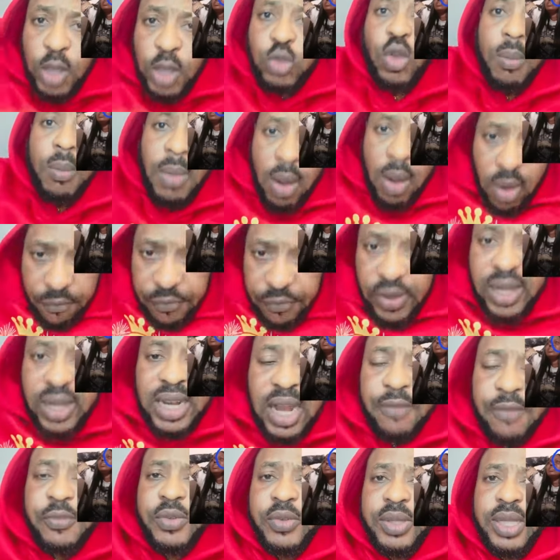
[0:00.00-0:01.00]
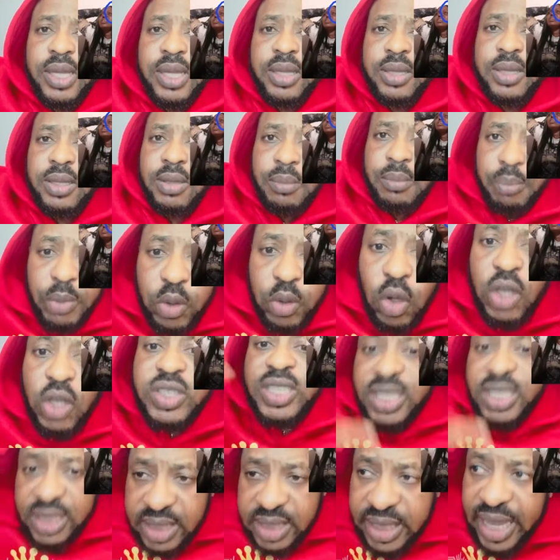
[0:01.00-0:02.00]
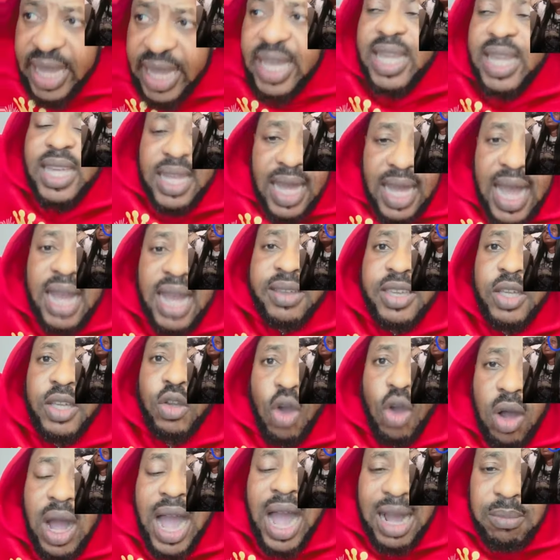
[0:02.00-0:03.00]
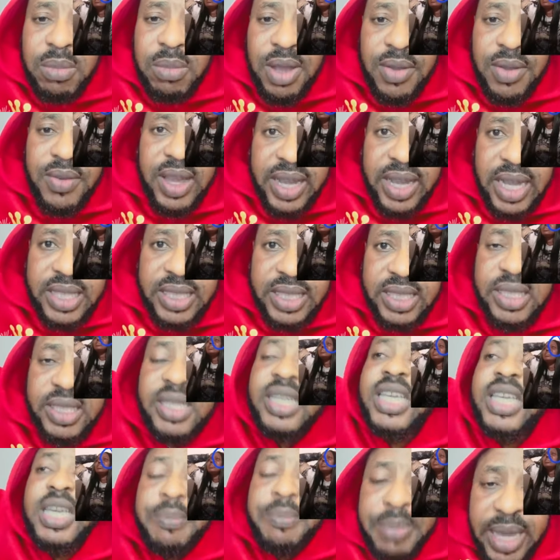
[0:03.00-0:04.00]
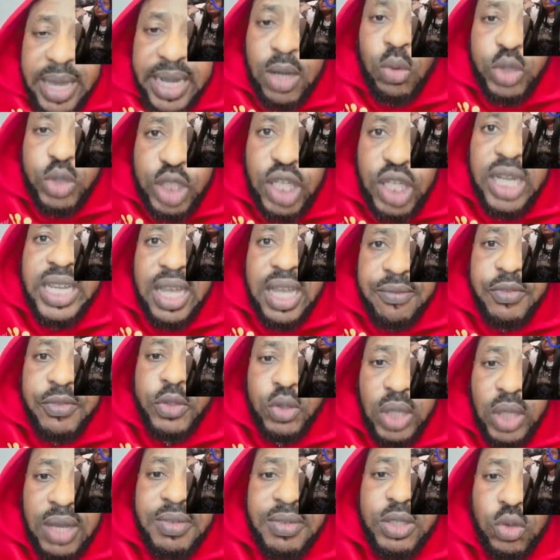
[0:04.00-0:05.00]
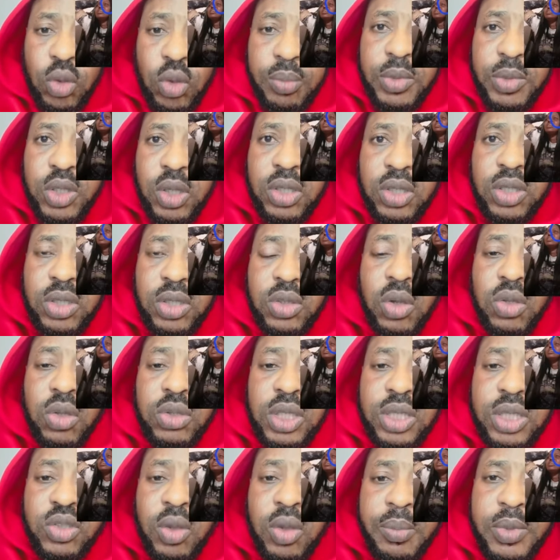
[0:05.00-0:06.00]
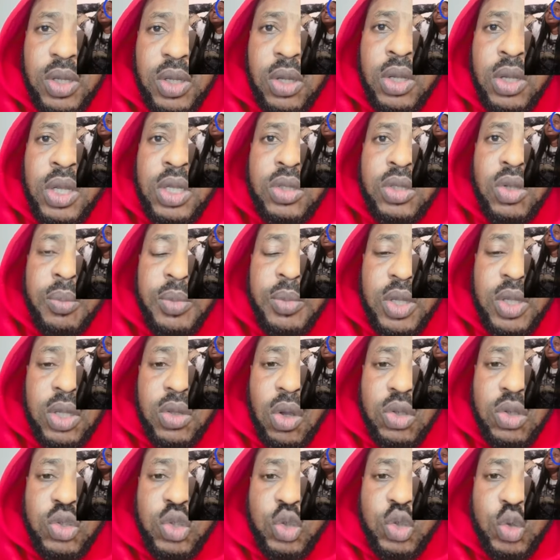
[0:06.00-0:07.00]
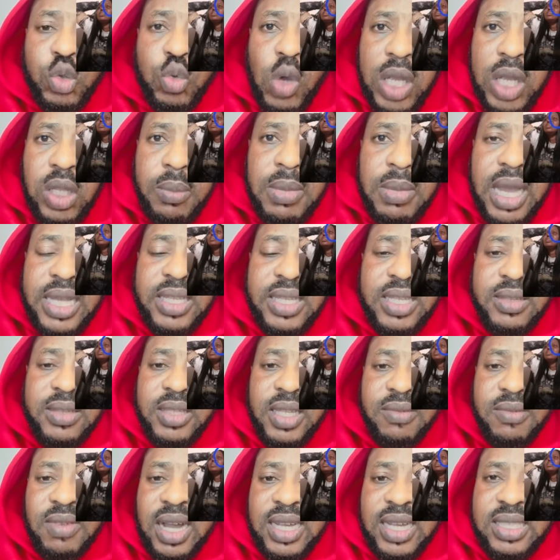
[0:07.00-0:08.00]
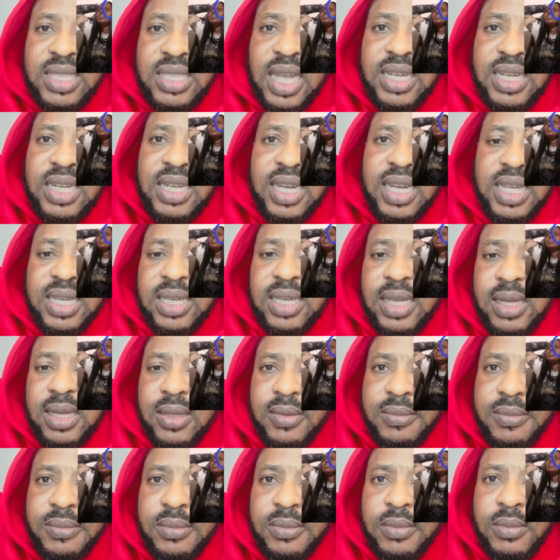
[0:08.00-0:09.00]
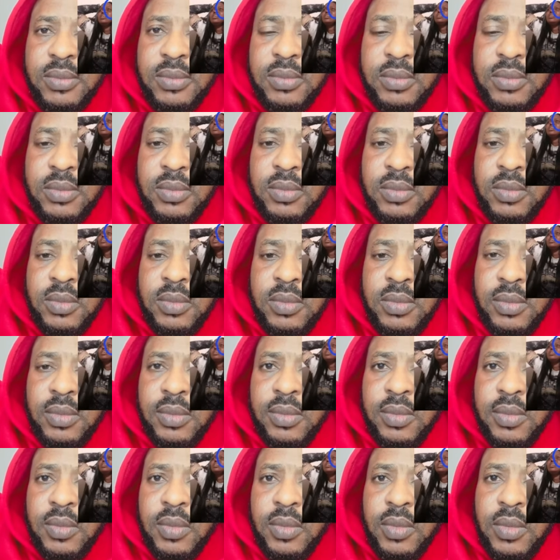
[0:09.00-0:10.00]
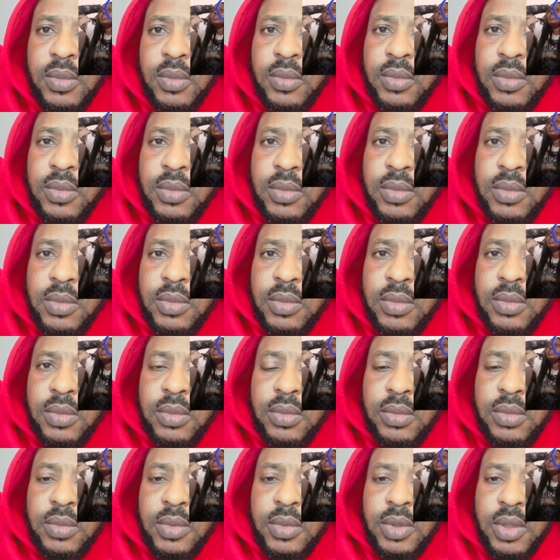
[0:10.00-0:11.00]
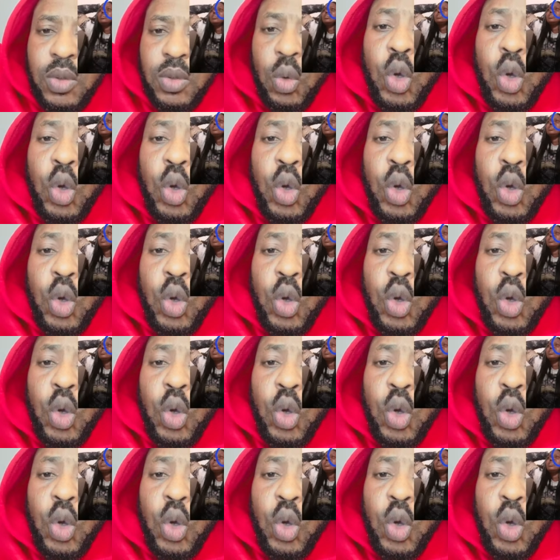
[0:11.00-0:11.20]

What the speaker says: Not yet, but yekevi, no, oh, almost a man with fake laughing, eh, because he's there, Akikora, Beregani, he beg who share every day, every dominion, no, ne dominion, dominion, no zoo, and a man in the Magdalene, here.